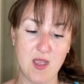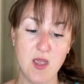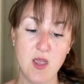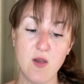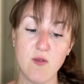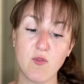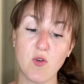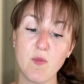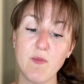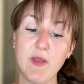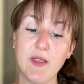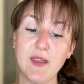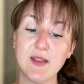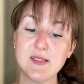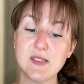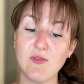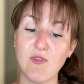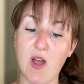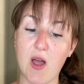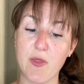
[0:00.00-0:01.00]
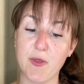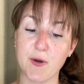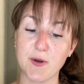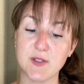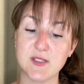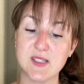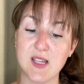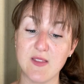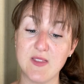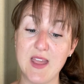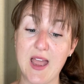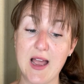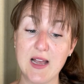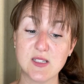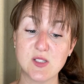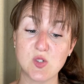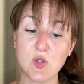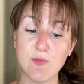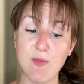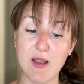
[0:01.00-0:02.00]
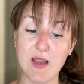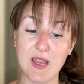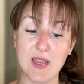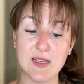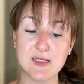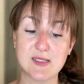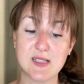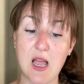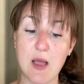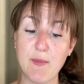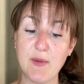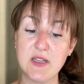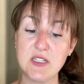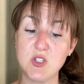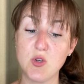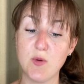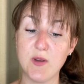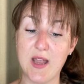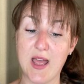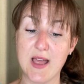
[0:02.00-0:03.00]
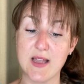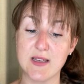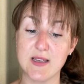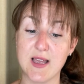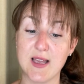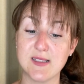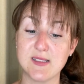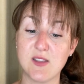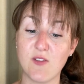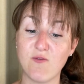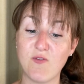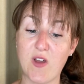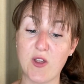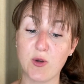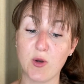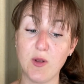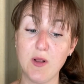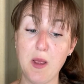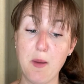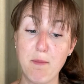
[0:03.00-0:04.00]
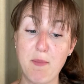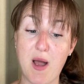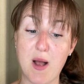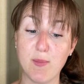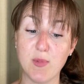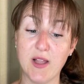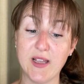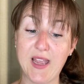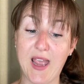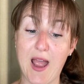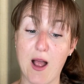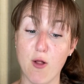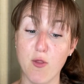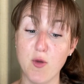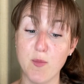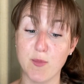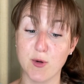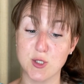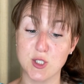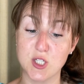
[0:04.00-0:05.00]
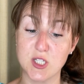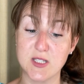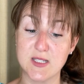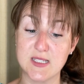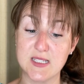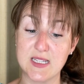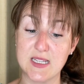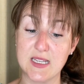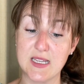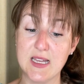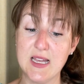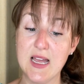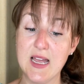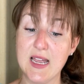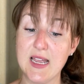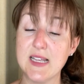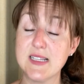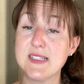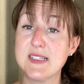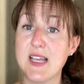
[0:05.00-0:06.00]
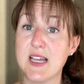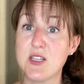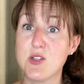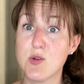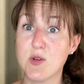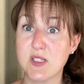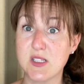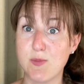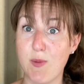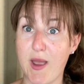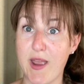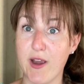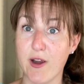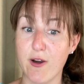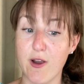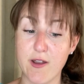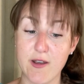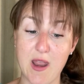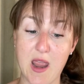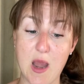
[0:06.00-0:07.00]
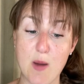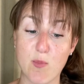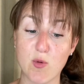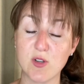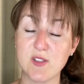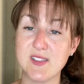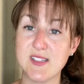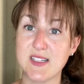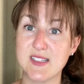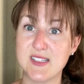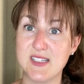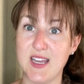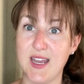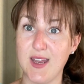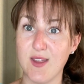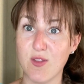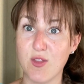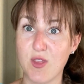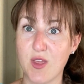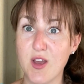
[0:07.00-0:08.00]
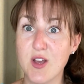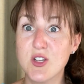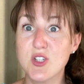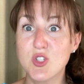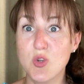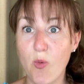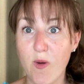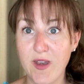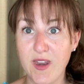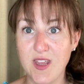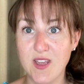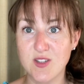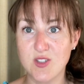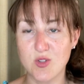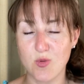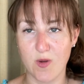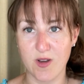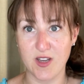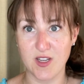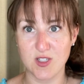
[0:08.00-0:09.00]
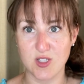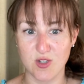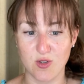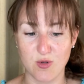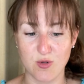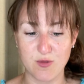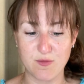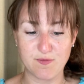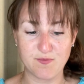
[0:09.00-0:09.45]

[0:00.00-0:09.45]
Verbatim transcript: For millions of others, the extra money is coming to an end as the federal public health emergency is set to expire on April 16, 2022.